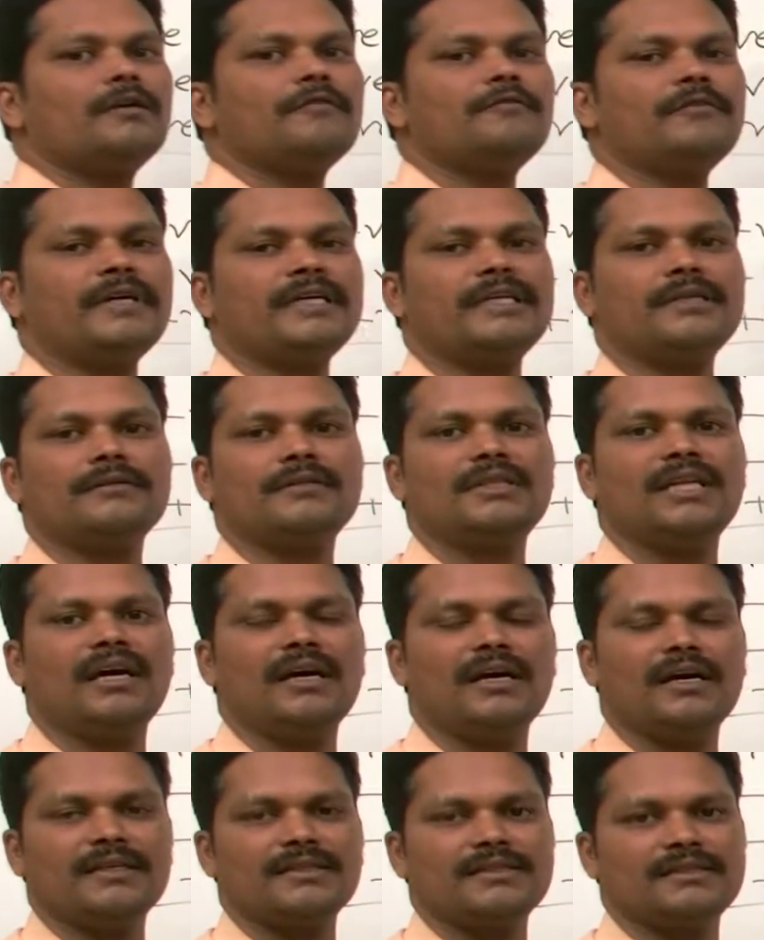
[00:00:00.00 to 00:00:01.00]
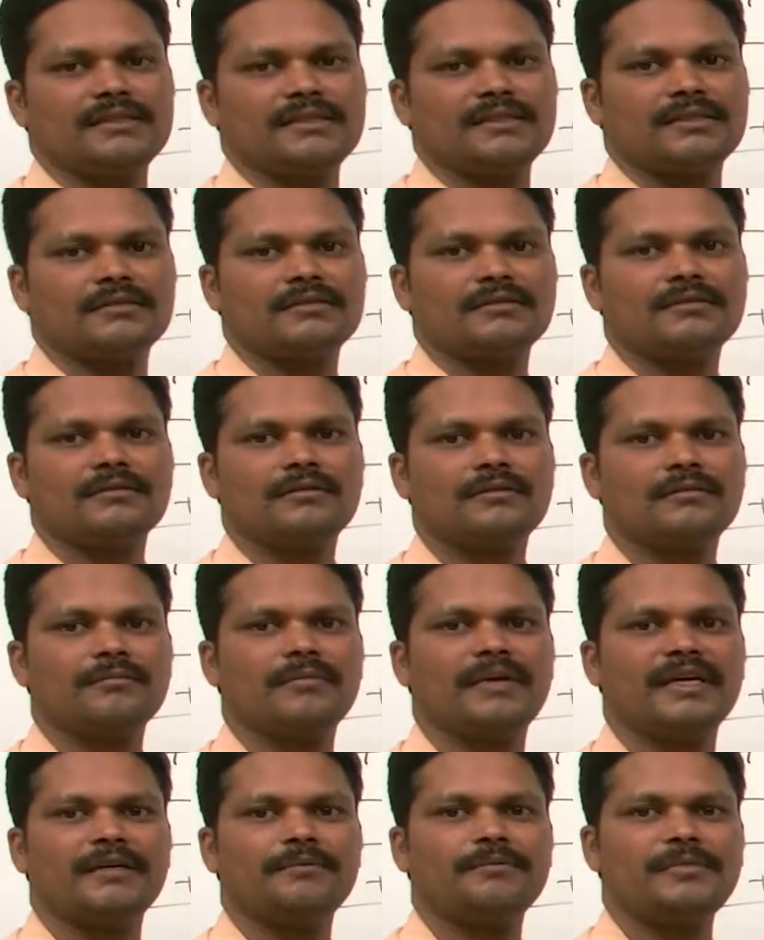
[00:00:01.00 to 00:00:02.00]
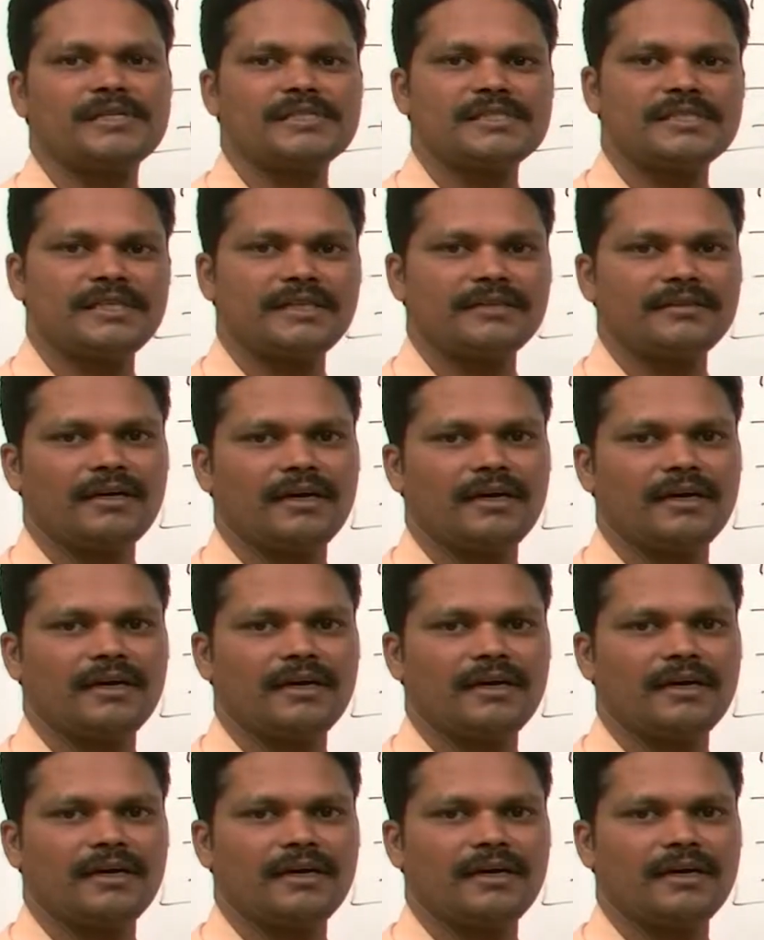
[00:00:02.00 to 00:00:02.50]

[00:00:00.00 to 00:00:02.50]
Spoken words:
find out the answer by representing